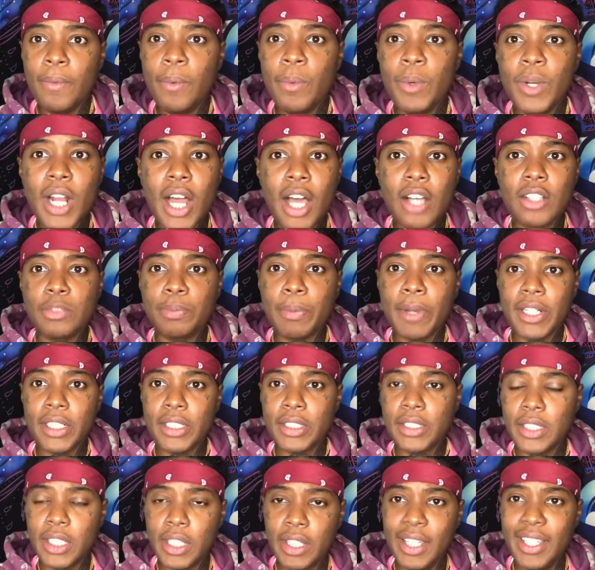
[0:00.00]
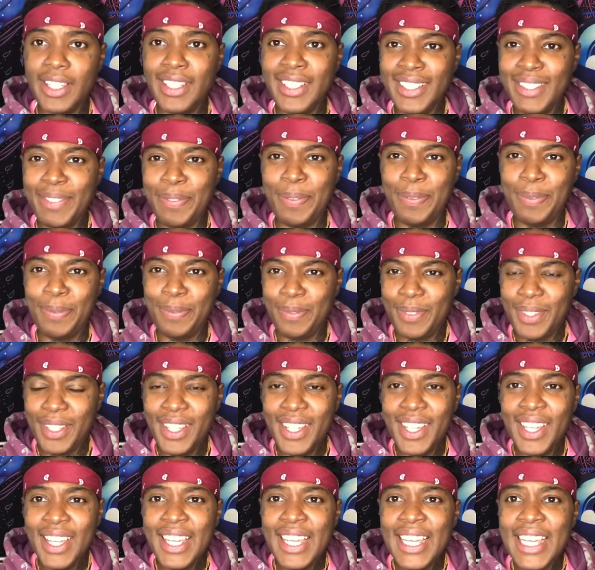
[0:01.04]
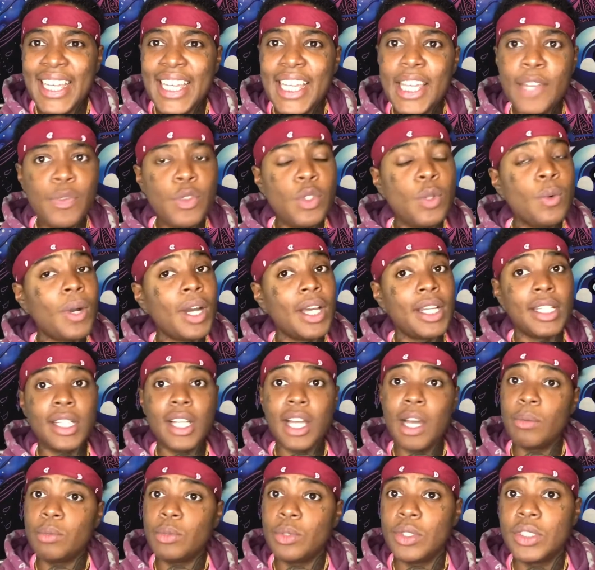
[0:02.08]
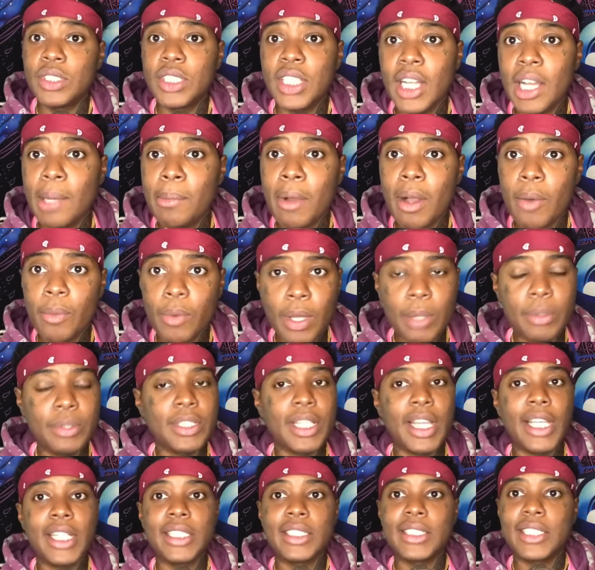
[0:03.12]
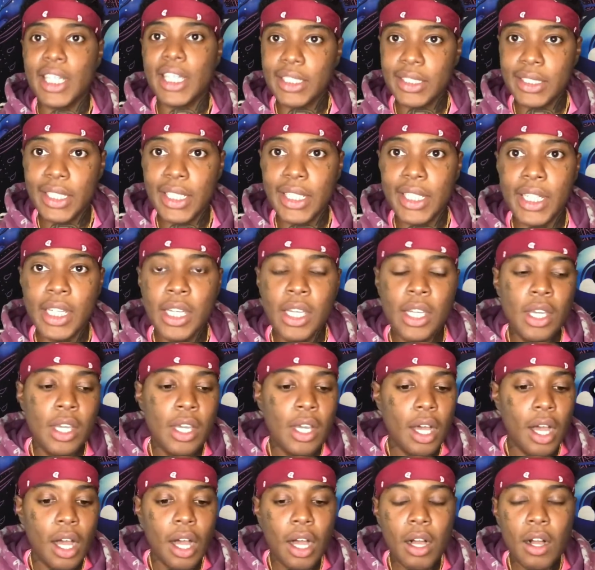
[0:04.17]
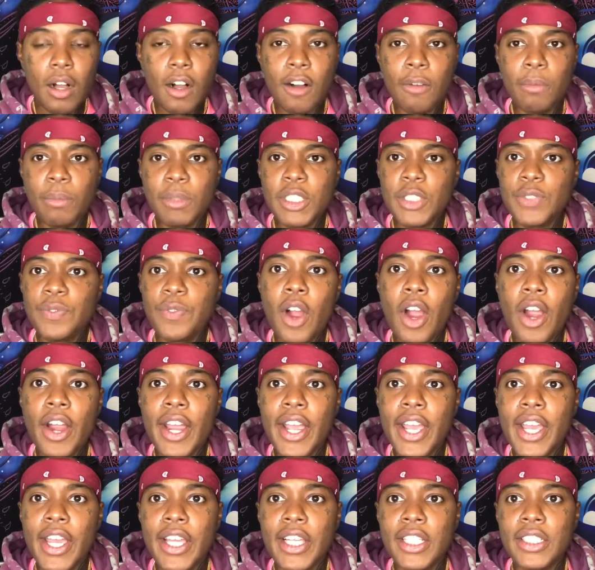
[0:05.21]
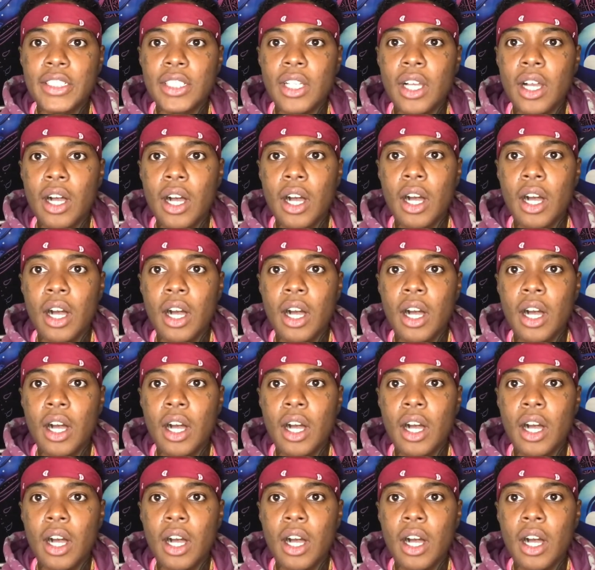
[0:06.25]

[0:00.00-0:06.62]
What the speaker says: What I was about to say. If you wanted to come through and check out my website, that's it. As far as